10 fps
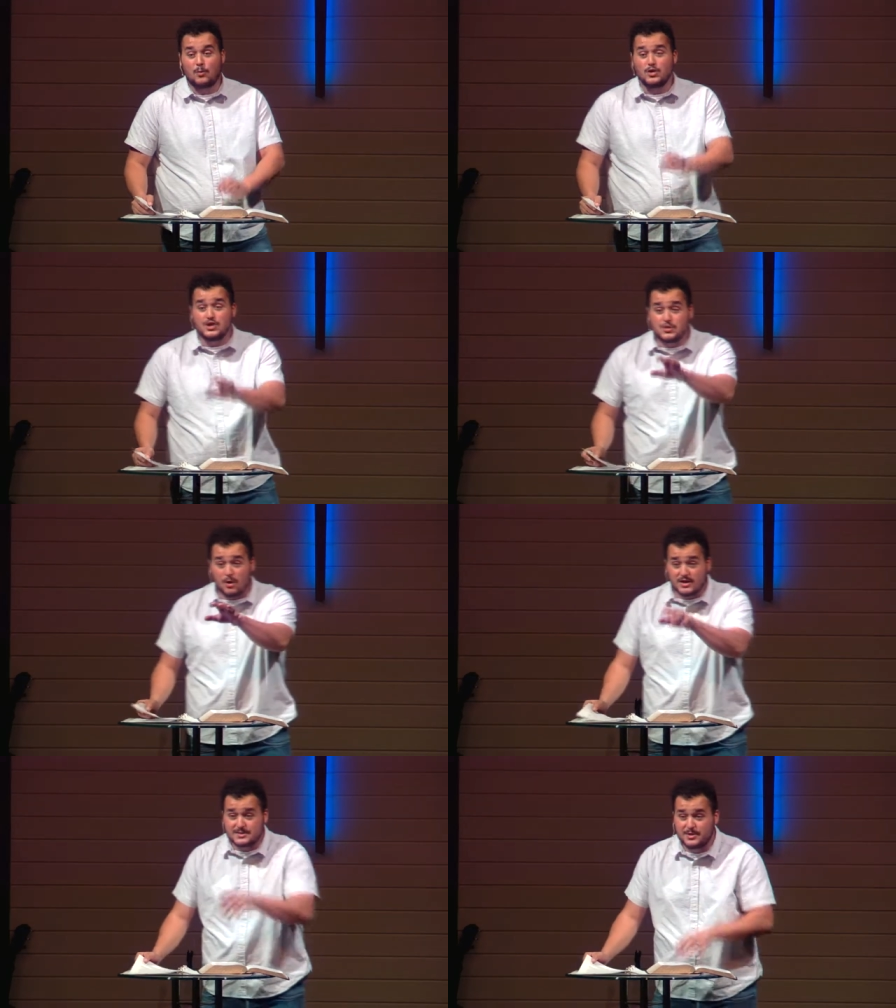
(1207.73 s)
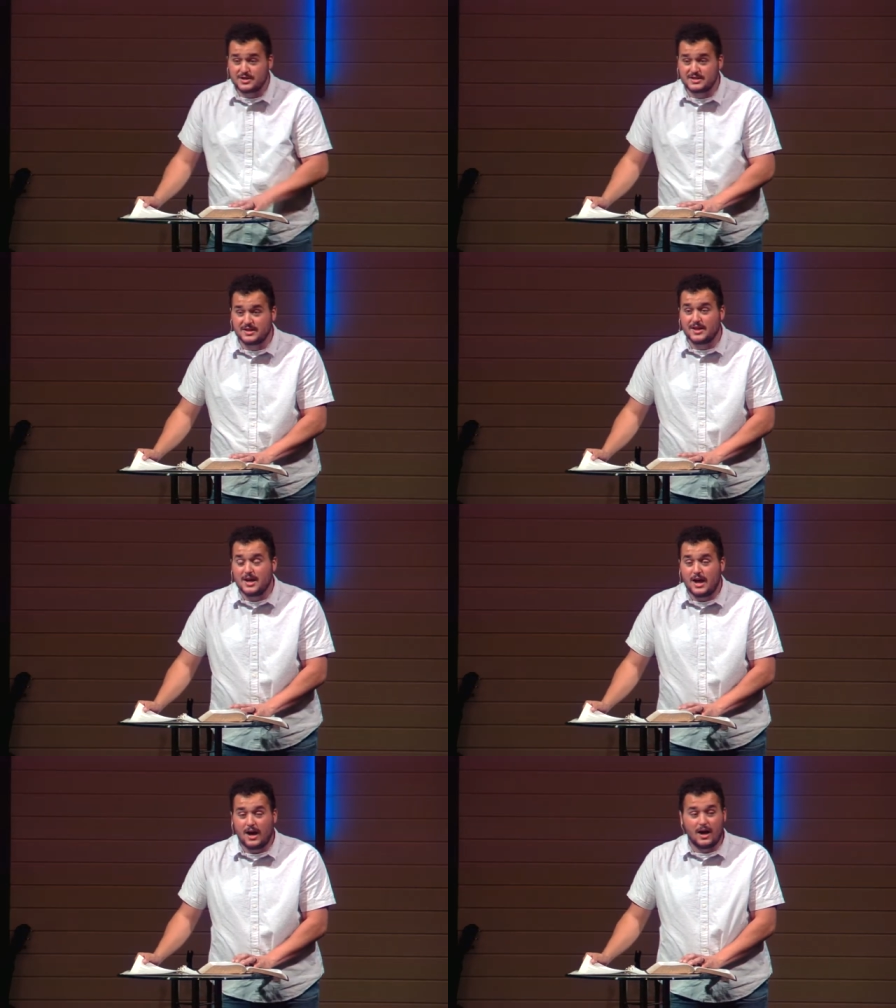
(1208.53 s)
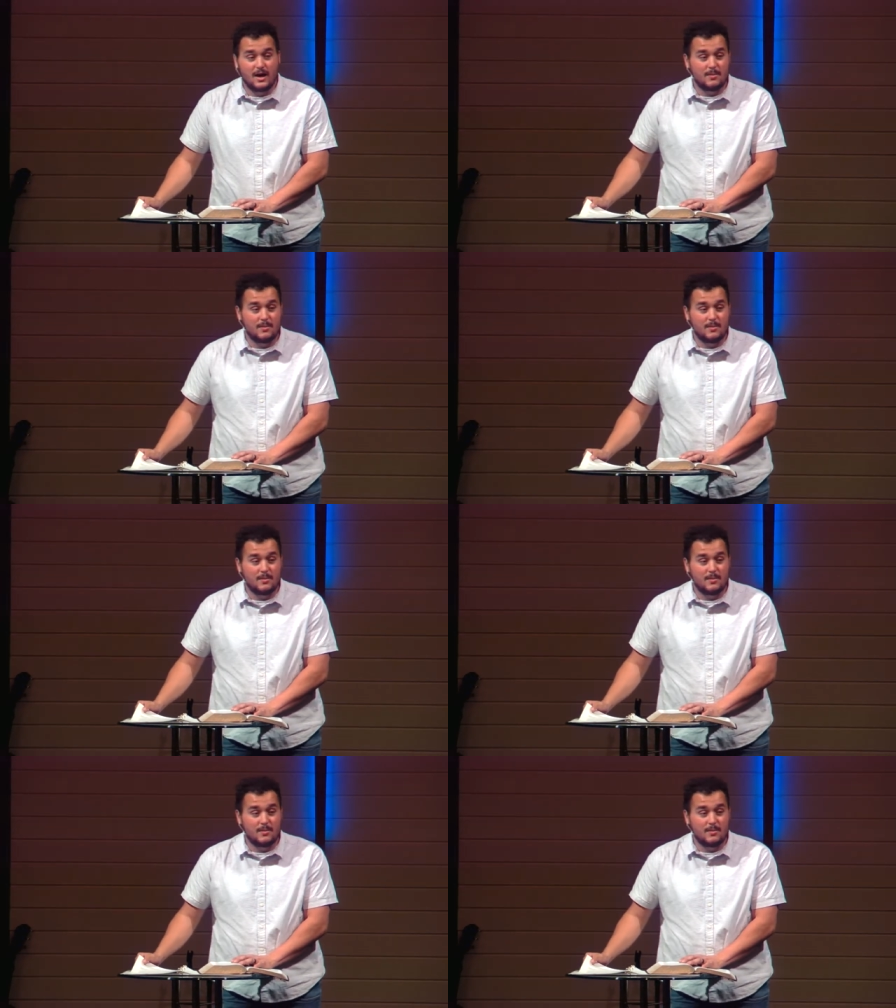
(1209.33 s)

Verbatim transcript: When you are experiencing a, a,